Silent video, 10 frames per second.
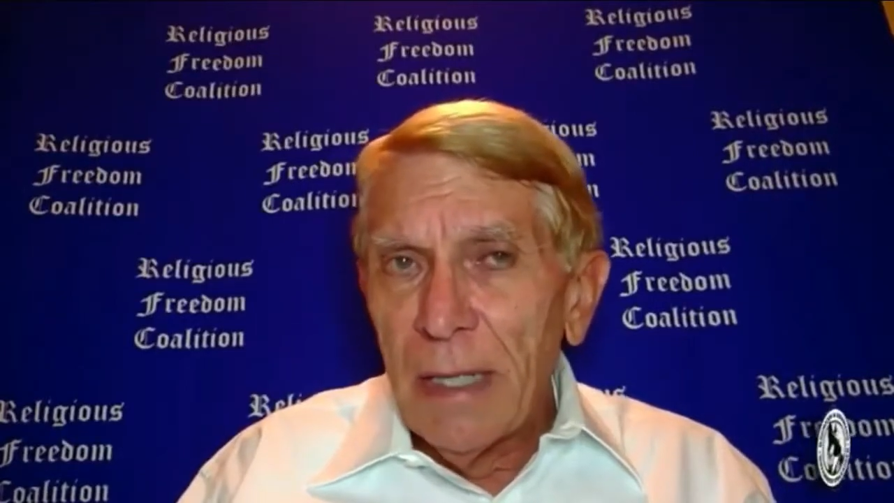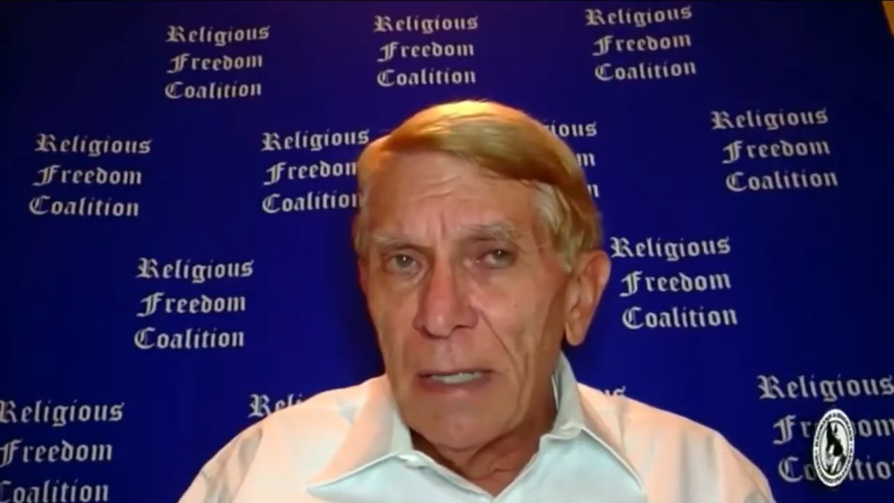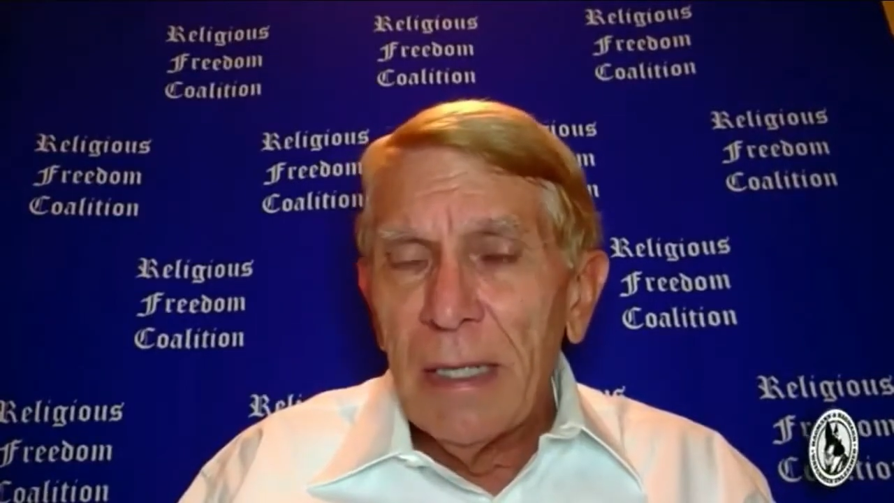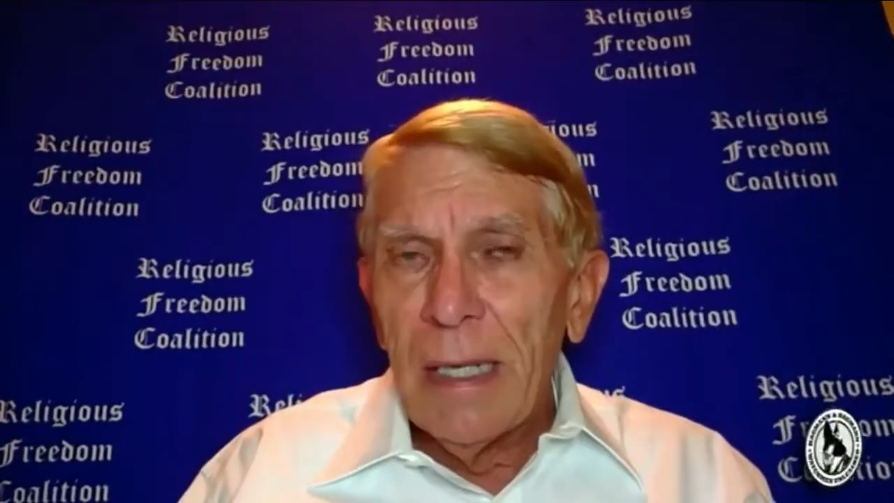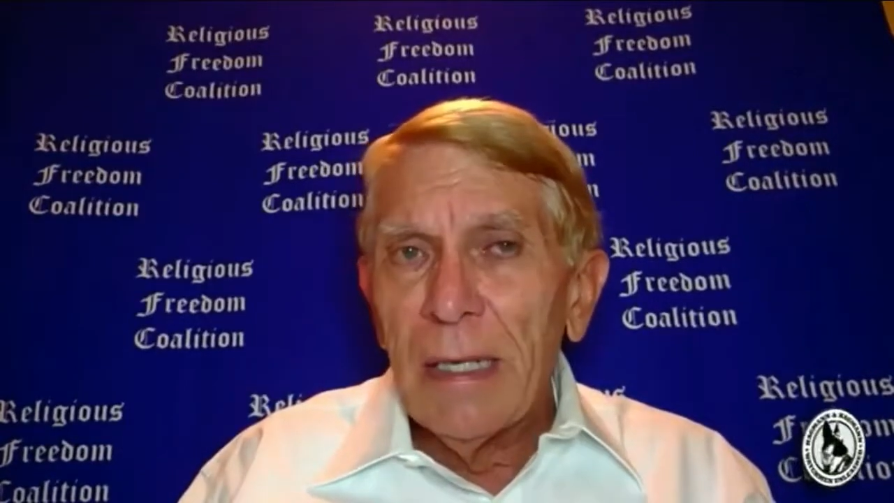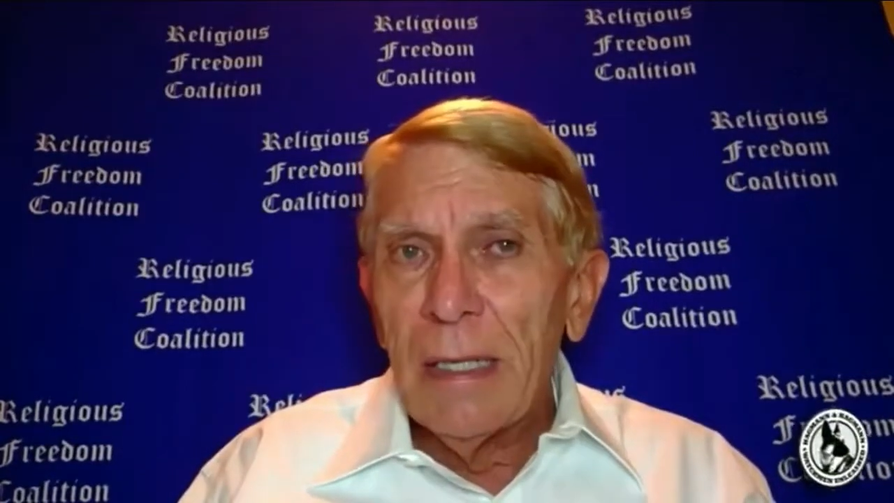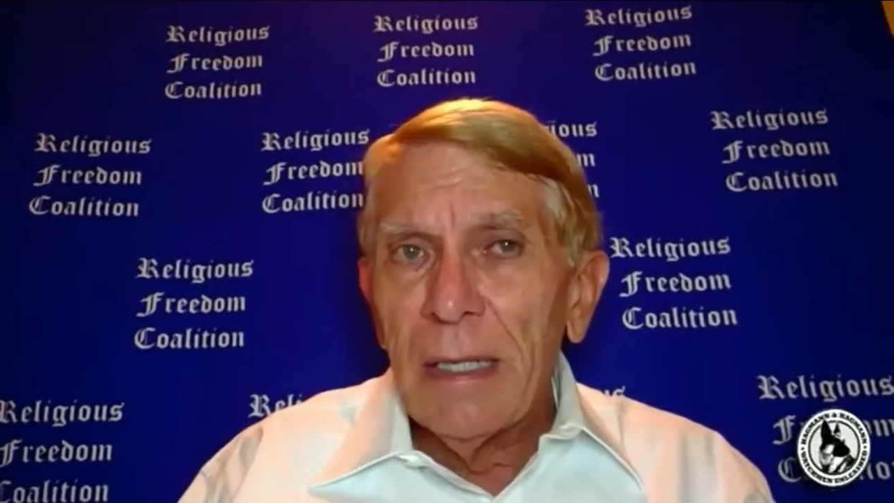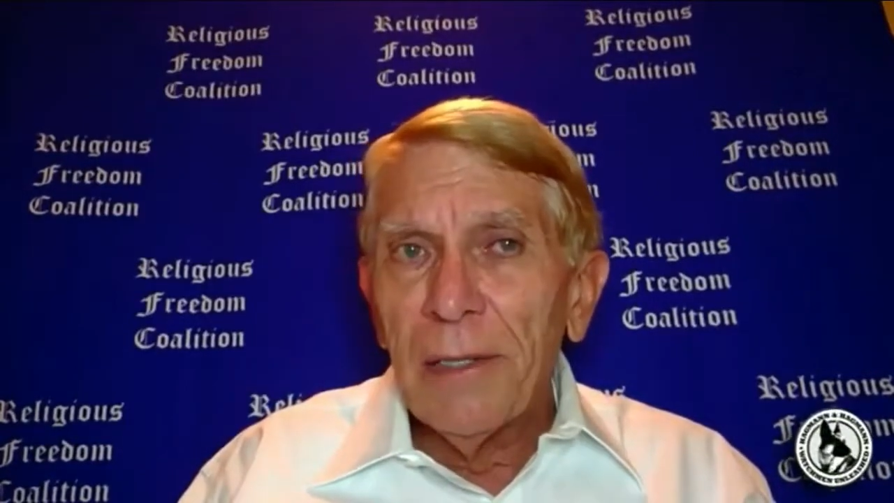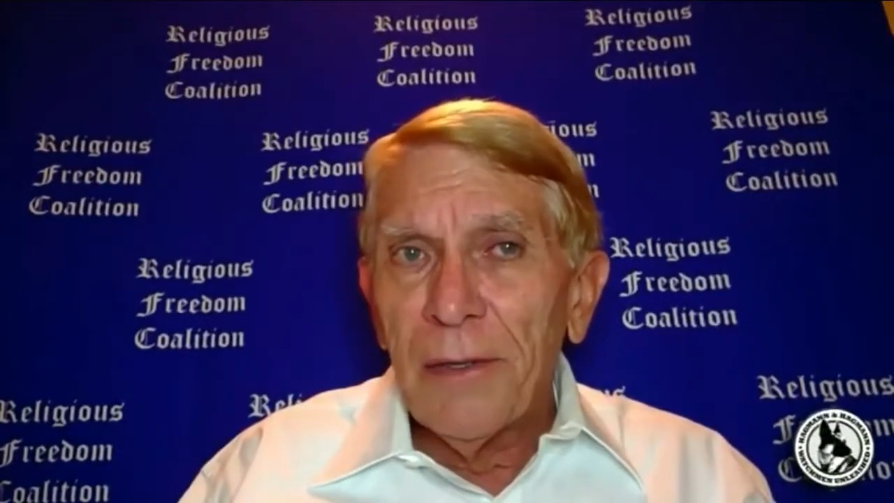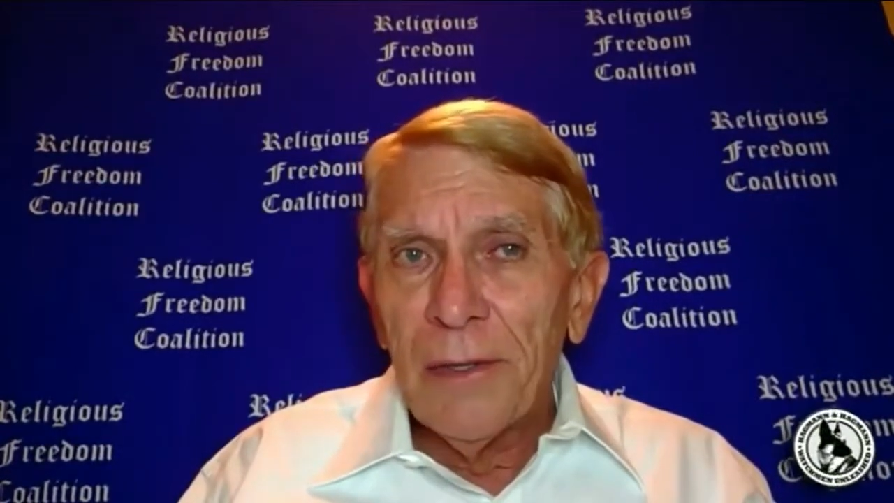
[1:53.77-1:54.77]
and
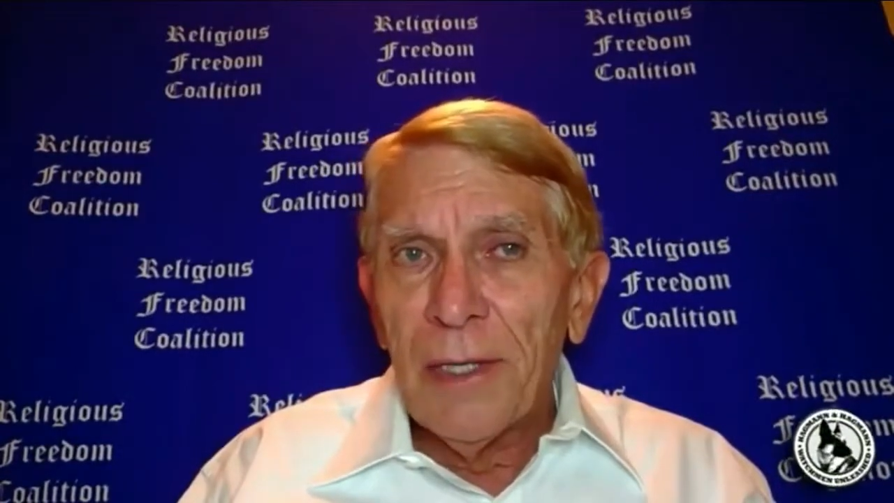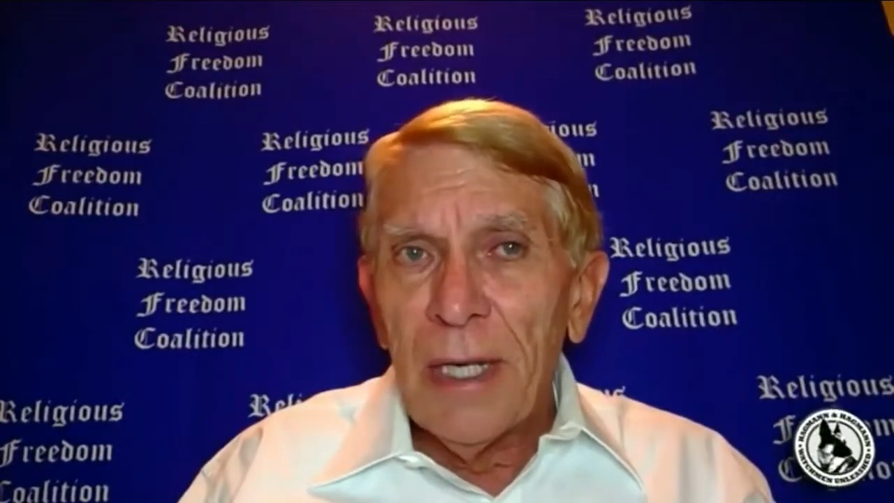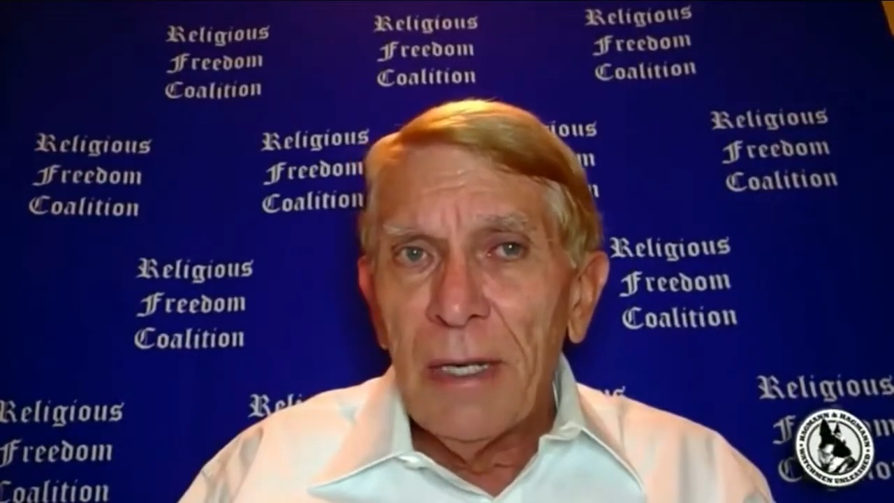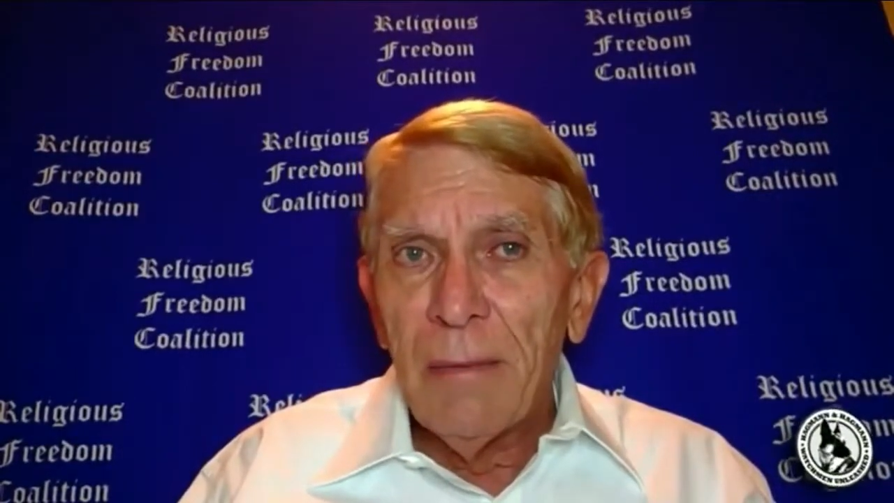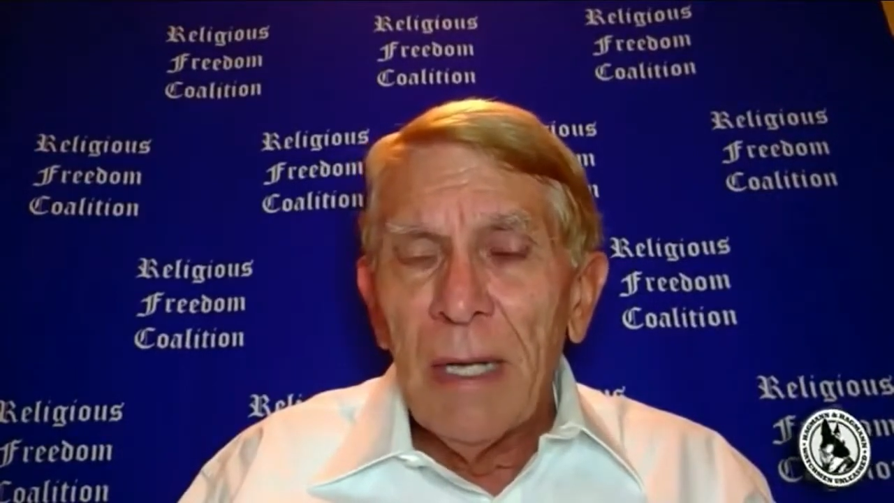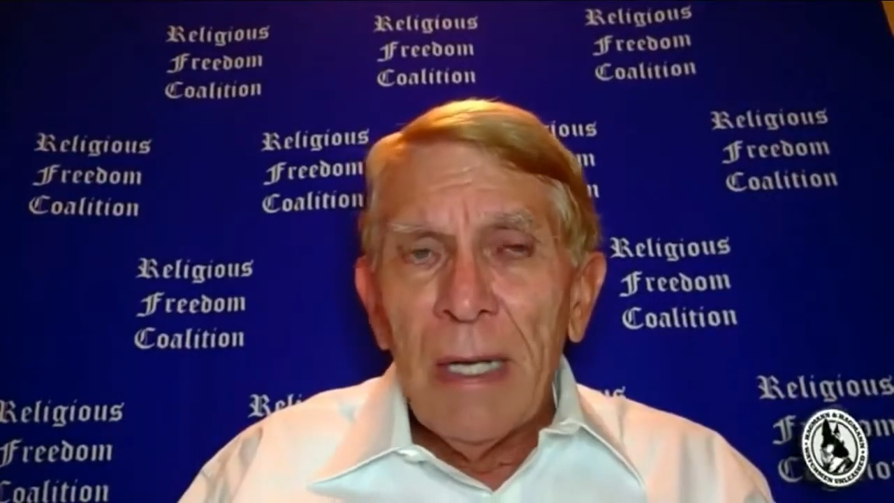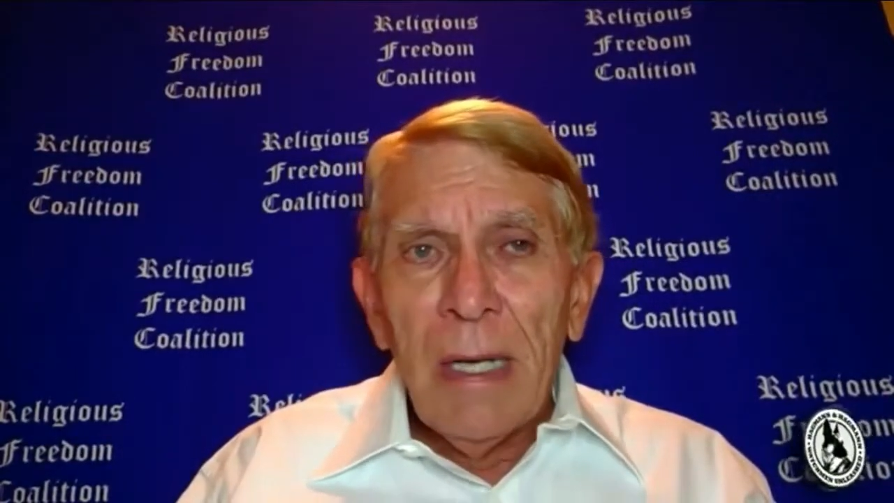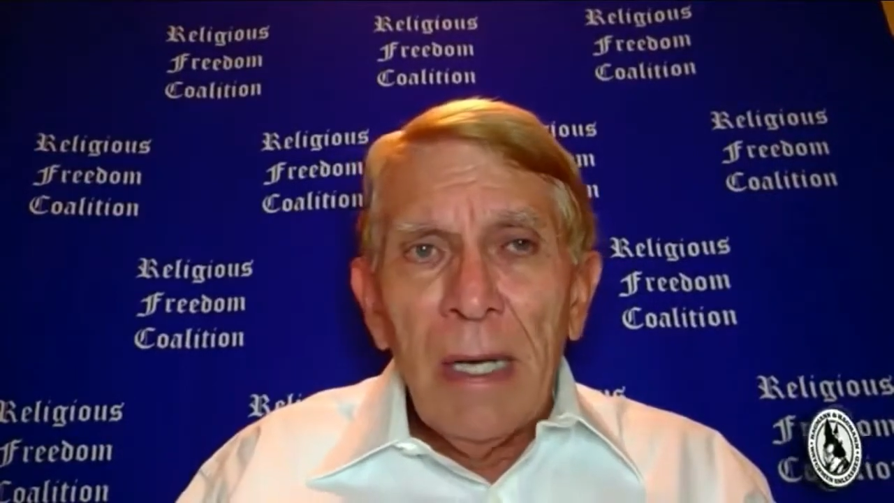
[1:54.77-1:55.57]
it is the same.